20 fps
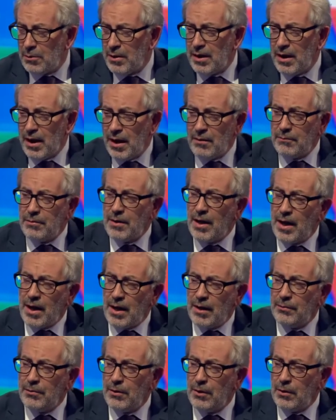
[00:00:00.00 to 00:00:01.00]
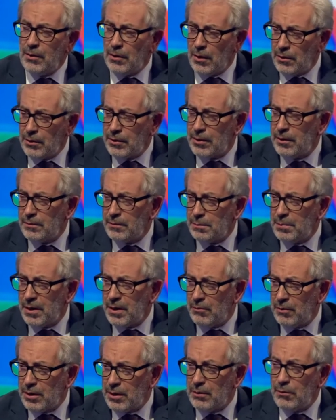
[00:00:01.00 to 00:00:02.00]
We have had the longest
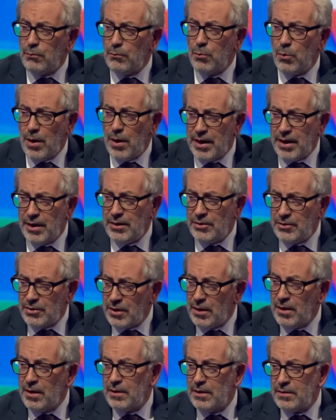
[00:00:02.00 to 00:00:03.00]
period of wage